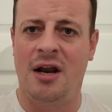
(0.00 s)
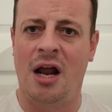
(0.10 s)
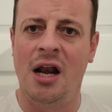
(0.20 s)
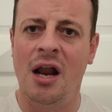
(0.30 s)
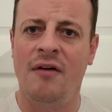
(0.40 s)
I
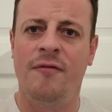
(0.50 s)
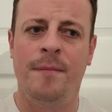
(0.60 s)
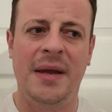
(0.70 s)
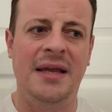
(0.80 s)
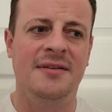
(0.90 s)
love
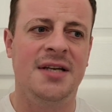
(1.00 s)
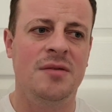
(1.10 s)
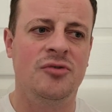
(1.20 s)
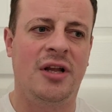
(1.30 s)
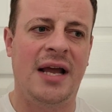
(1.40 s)
beating
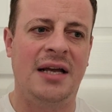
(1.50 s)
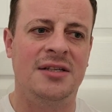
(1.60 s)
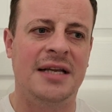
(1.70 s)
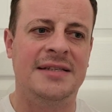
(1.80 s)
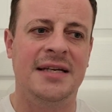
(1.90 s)
teams like that
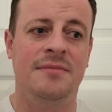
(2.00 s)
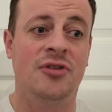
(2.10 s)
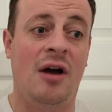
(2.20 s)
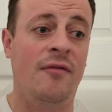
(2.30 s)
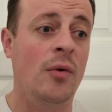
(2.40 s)
because they're teams
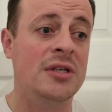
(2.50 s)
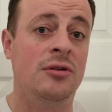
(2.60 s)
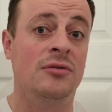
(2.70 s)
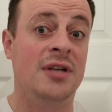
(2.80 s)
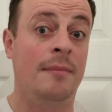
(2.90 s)
that I've always
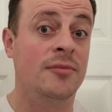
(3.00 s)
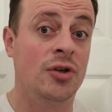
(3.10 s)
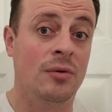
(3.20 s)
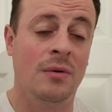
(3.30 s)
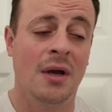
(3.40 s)
looked up
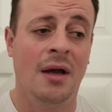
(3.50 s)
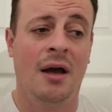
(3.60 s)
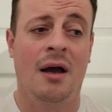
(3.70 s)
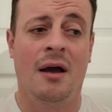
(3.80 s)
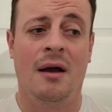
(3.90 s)
to.
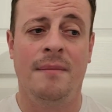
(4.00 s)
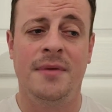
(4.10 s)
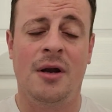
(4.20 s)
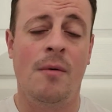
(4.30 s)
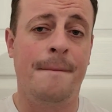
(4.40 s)

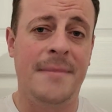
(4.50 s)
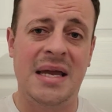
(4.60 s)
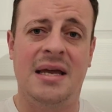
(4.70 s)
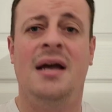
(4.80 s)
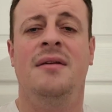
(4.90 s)
You know, a
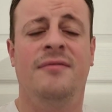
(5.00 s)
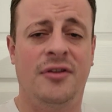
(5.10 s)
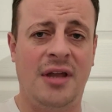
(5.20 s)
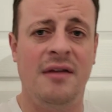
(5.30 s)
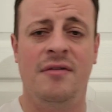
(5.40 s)
big game for
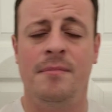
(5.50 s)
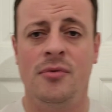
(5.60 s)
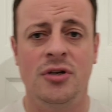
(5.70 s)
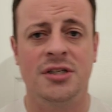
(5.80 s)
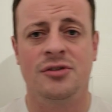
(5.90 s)
David
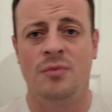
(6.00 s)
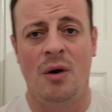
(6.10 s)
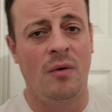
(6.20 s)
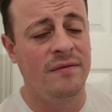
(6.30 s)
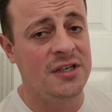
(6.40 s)
Moyes as
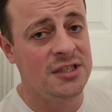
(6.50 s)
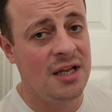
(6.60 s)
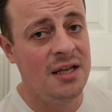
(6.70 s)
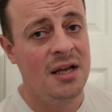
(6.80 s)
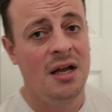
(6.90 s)
well,
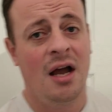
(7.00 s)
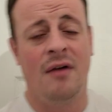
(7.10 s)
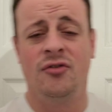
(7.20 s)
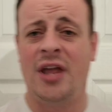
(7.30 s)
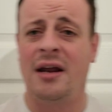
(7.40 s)
obviously.
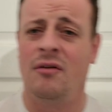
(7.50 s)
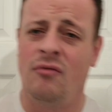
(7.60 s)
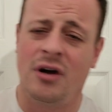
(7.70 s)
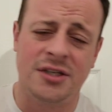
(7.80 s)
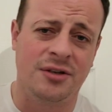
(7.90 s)
And Declan
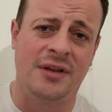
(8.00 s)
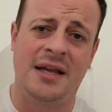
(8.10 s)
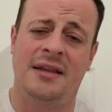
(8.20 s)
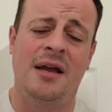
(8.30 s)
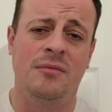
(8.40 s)
Rice on
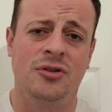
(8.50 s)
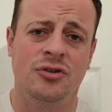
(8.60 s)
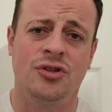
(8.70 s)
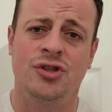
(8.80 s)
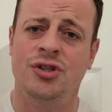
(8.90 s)
that day was
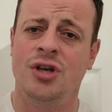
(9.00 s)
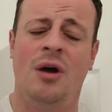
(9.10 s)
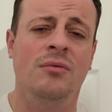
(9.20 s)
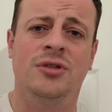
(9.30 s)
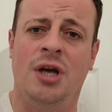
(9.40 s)
just
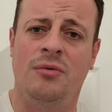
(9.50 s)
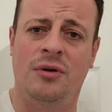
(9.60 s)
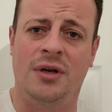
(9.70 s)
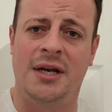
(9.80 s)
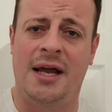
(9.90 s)
so
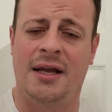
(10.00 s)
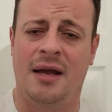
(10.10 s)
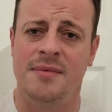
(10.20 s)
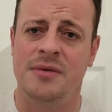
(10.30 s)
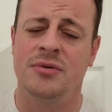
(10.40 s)
good in that
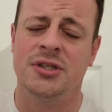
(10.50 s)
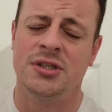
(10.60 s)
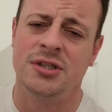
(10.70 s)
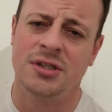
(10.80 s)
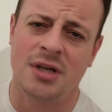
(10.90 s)
game. He was
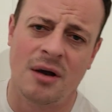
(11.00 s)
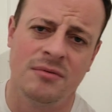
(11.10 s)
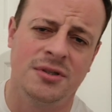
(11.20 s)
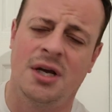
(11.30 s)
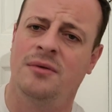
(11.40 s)

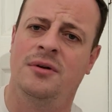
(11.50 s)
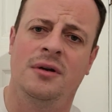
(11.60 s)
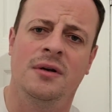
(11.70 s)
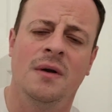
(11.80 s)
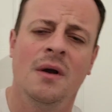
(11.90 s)
so good.